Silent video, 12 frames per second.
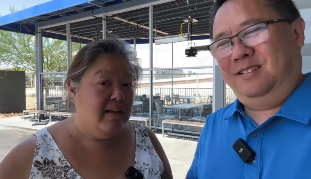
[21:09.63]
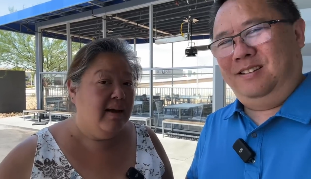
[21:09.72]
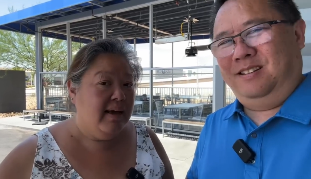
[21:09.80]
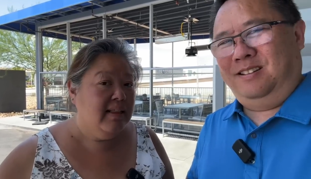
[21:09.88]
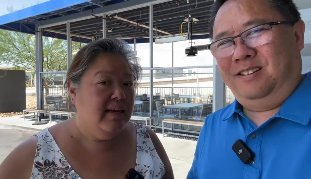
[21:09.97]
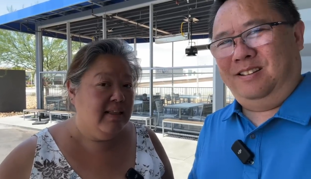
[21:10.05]

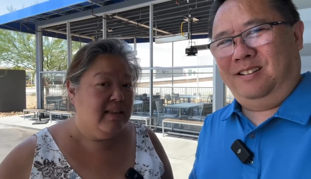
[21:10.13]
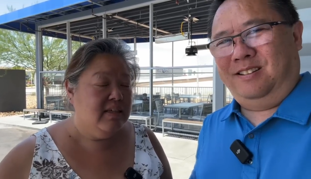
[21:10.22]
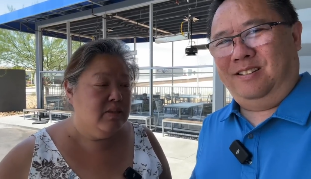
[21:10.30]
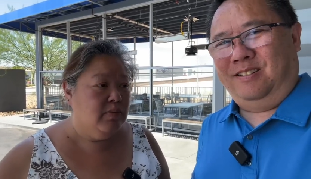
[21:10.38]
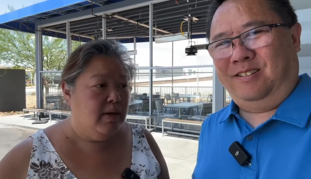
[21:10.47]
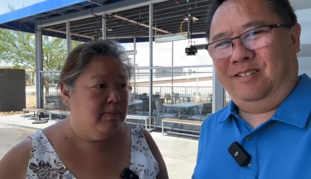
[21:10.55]
Speaker 1: highlight
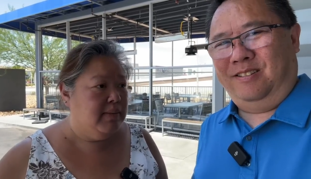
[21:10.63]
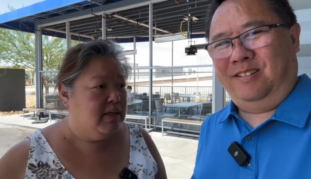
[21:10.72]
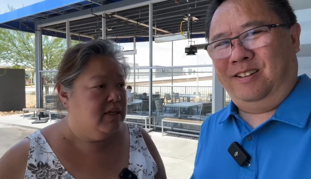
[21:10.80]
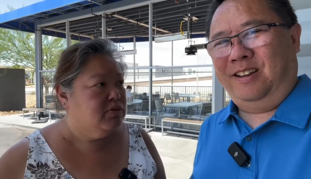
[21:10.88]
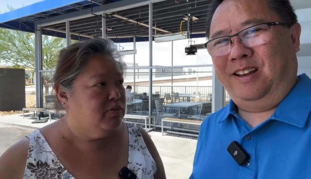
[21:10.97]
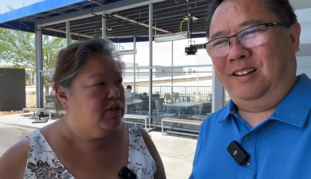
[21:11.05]
this one oh,
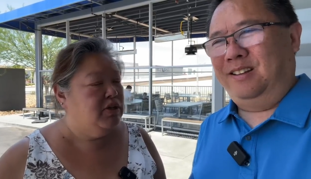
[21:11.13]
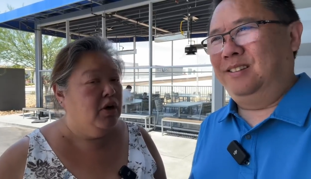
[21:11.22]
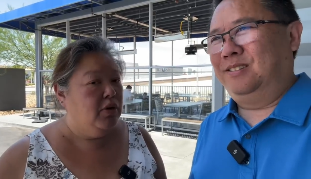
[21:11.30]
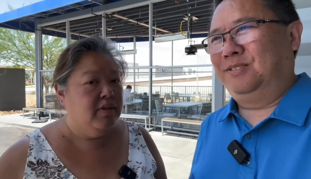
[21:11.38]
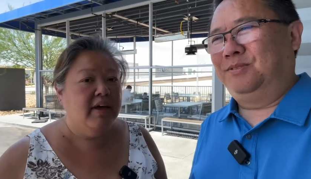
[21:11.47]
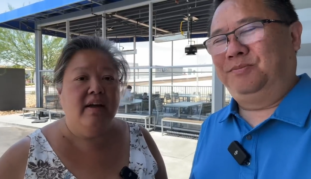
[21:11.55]
because oh, yeah. we
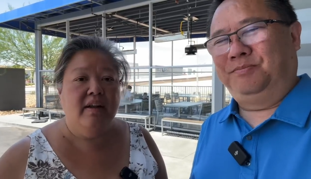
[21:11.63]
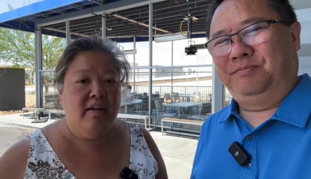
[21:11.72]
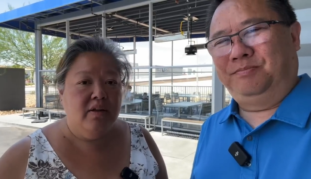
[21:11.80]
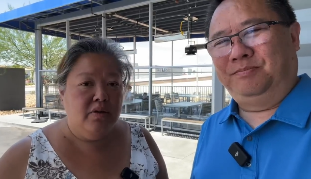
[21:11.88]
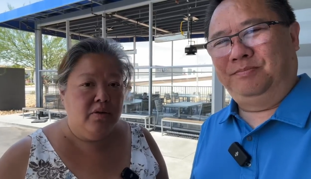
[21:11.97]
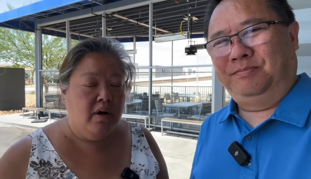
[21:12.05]
know that
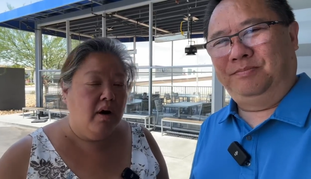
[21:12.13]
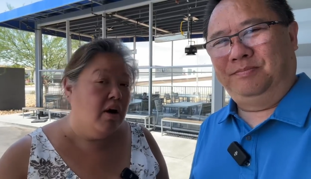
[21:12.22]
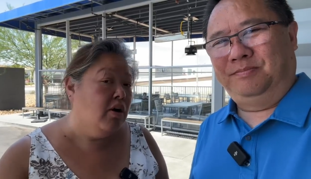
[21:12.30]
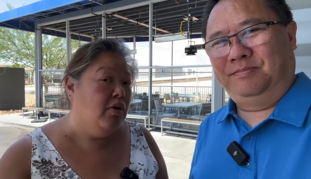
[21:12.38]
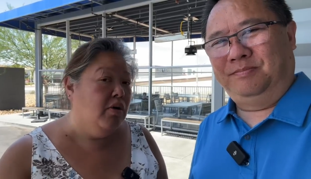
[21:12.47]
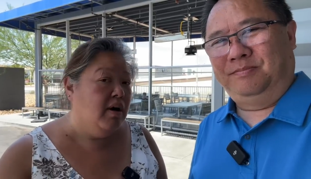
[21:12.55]

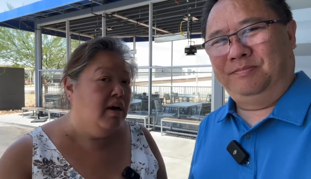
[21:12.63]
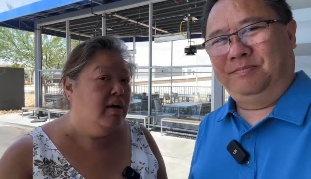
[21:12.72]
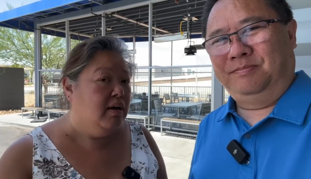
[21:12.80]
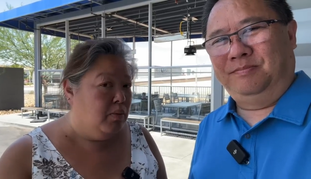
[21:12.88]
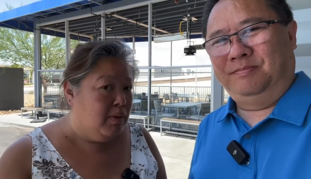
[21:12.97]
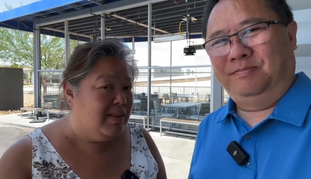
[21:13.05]
our
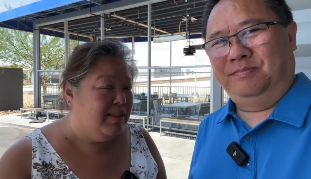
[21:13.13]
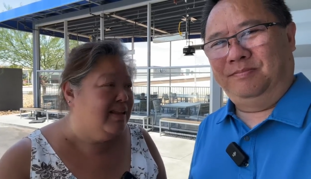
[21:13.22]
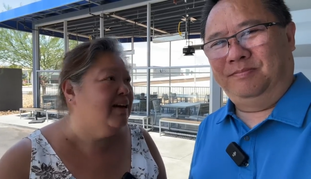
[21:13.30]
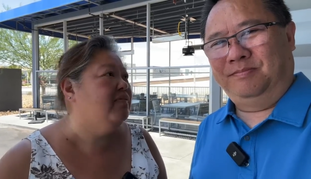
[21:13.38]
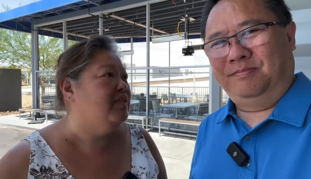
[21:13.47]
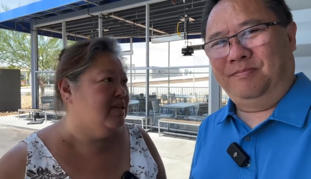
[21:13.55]
Ohana would
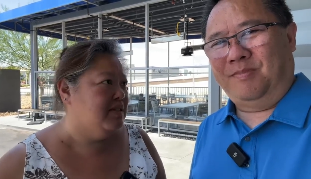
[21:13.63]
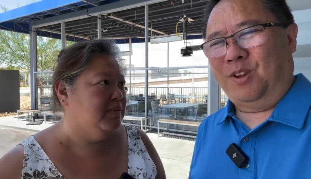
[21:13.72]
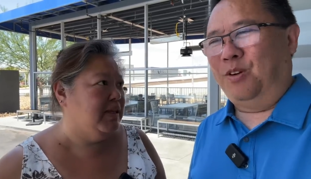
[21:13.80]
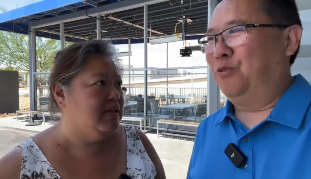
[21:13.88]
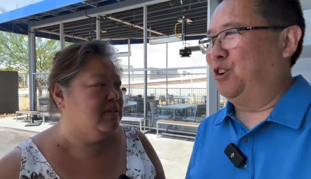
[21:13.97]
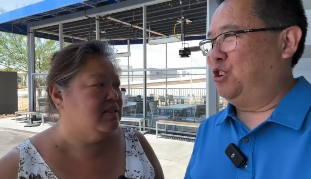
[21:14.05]
love this
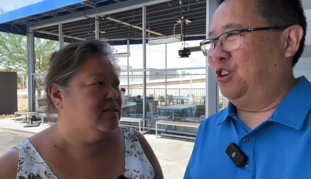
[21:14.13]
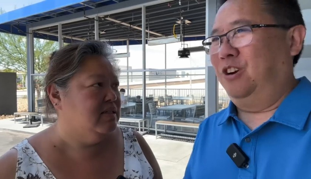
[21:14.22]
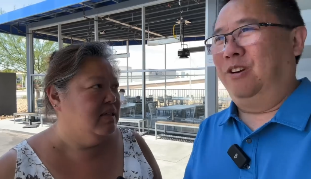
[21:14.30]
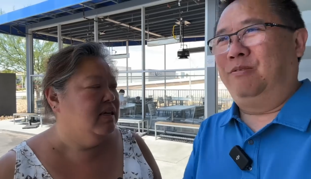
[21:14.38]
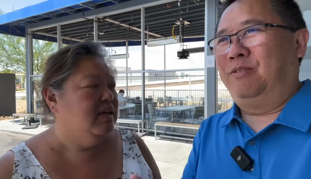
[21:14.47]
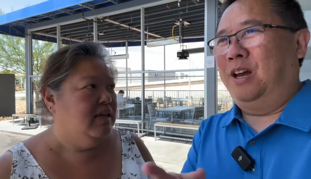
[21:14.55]
place. For
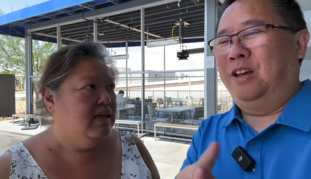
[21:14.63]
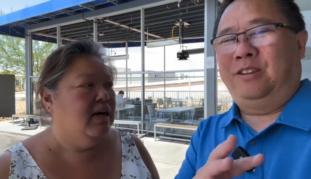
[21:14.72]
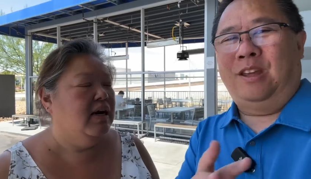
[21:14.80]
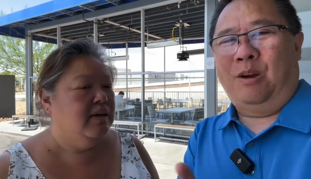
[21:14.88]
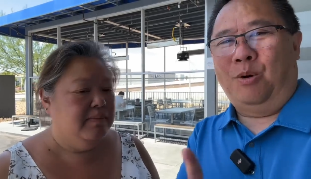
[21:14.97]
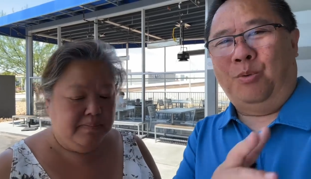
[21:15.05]
sure. Uh, yeah.
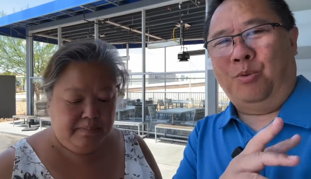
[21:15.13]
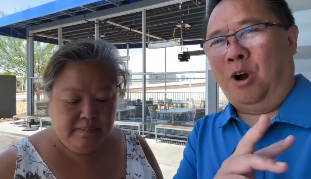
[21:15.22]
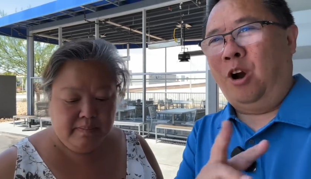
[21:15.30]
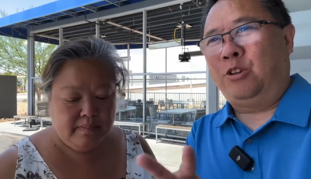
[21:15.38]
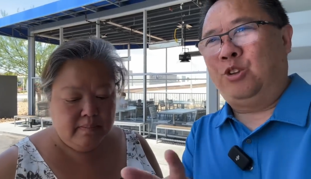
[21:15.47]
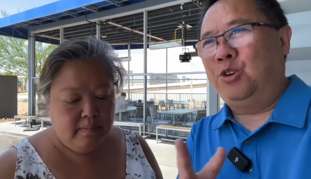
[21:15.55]
they,
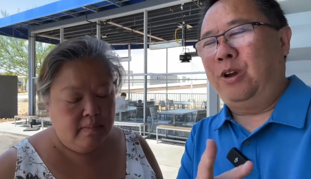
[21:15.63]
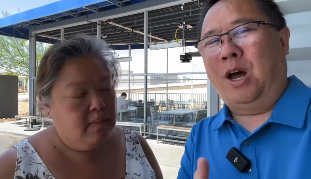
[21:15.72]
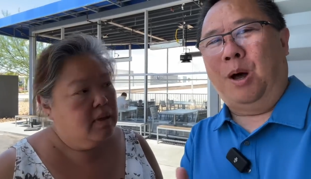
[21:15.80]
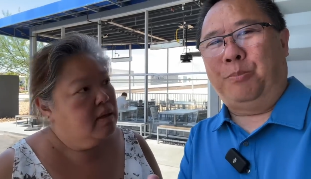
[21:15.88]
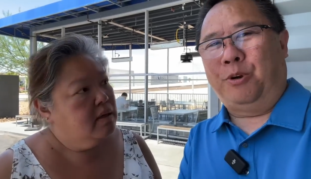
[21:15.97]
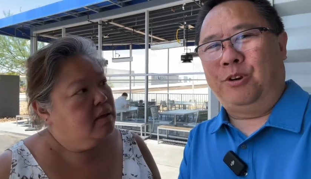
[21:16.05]
Speaker 2: our two
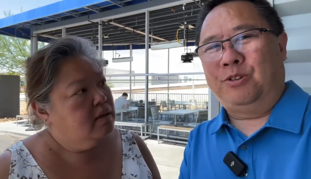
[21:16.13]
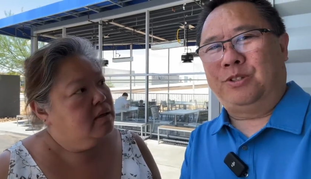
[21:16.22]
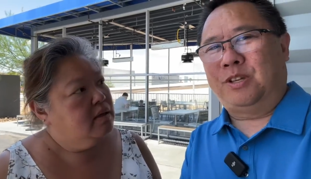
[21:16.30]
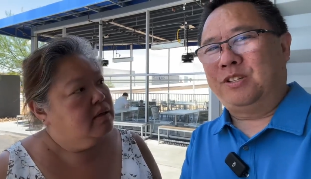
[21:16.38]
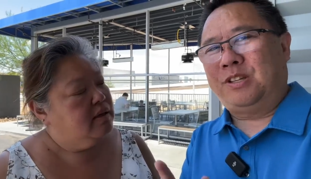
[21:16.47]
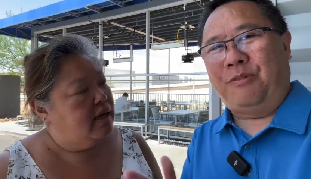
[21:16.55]
helpers,
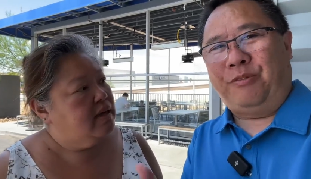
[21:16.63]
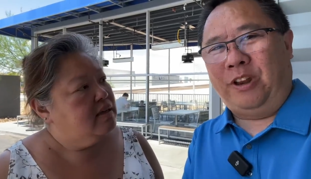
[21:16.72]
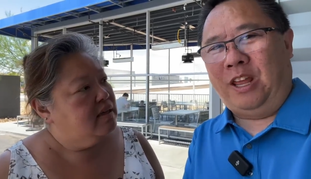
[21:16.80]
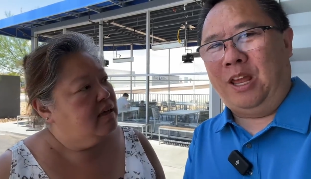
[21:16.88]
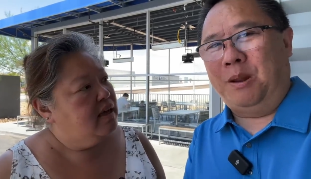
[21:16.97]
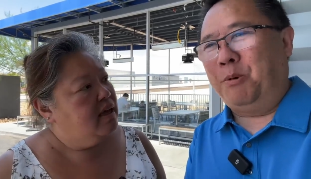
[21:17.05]

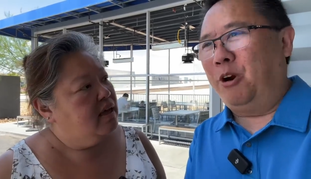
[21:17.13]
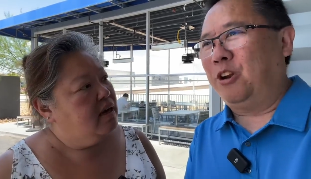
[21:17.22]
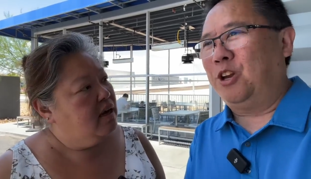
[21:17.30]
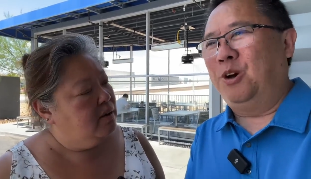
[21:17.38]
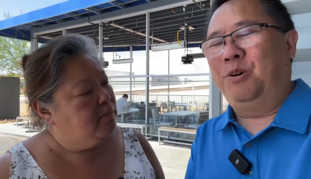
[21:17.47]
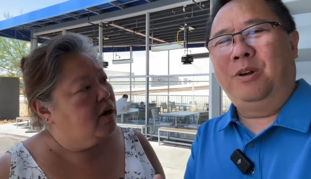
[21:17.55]
Stephanie yeah. and
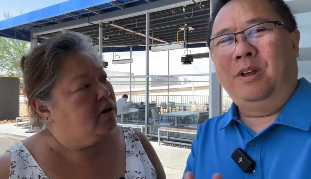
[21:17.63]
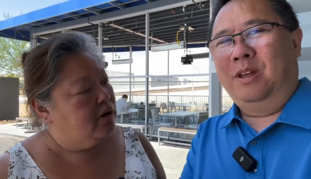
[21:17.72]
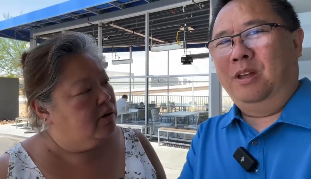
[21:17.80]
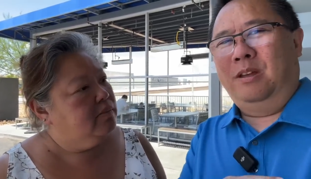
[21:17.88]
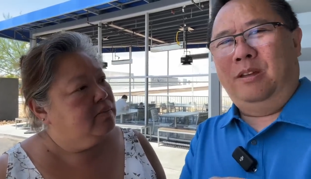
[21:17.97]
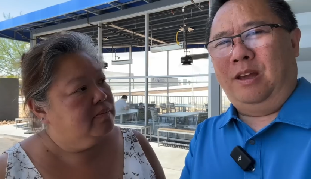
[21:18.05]
Marco. And
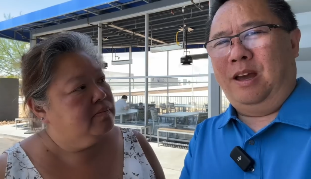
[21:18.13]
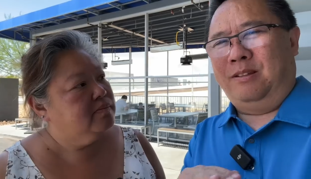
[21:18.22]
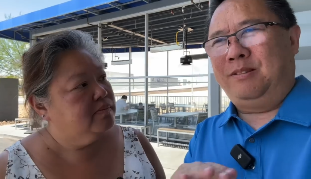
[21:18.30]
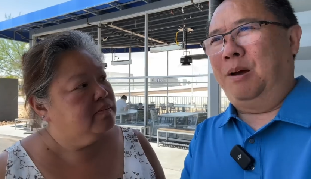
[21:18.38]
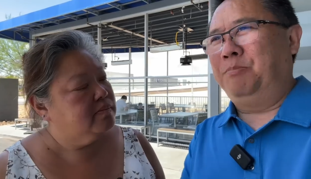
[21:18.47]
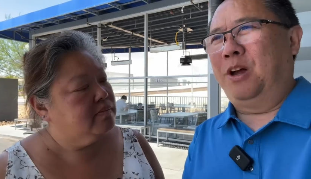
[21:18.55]
Marco. Yeah,
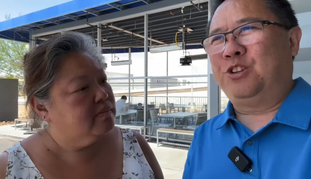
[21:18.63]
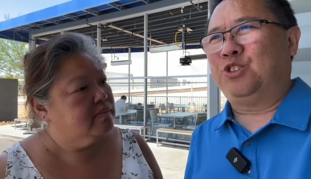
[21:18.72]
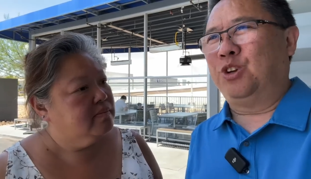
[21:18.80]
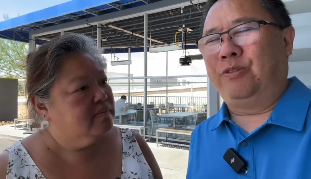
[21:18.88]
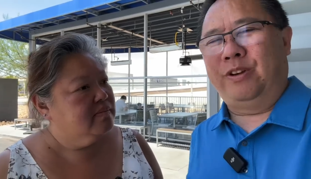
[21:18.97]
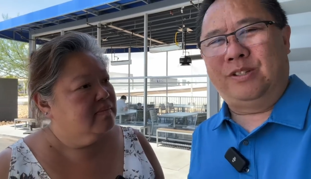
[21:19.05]
top notch
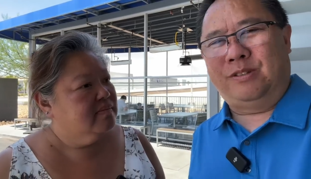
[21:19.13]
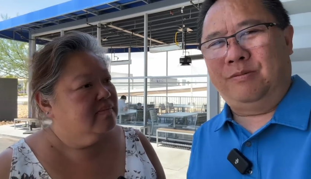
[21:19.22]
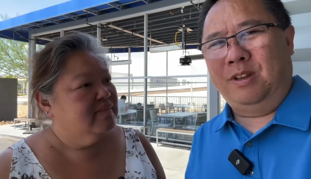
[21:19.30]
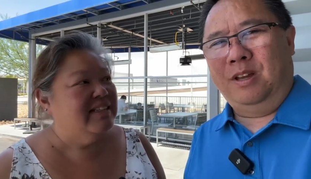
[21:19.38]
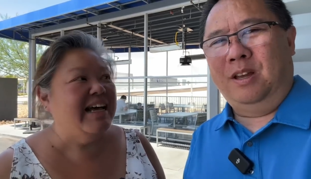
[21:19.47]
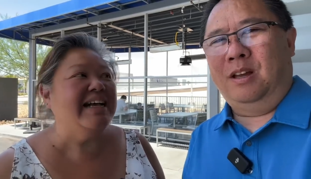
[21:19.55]
service.
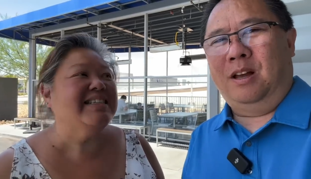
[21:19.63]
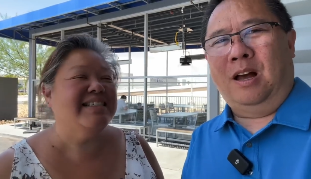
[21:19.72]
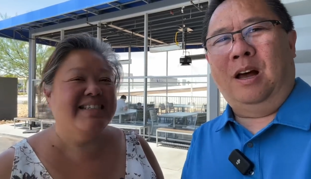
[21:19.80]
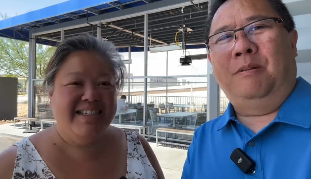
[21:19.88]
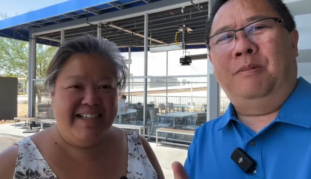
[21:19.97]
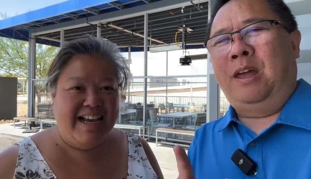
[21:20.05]
Yes,
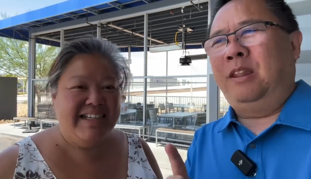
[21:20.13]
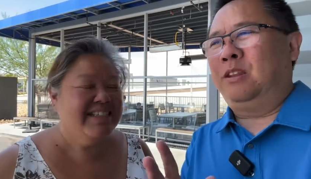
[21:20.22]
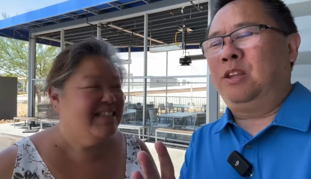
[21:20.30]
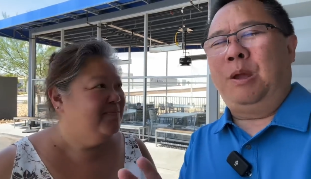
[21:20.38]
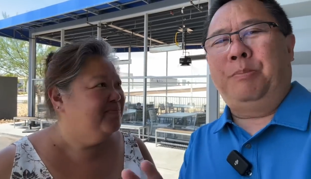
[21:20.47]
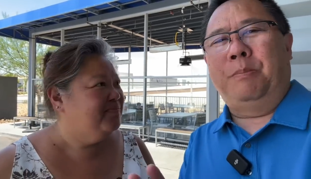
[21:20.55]
uh, yes. And
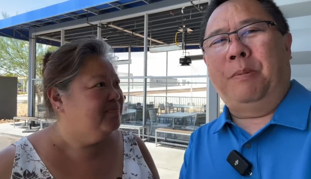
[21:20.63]
keep in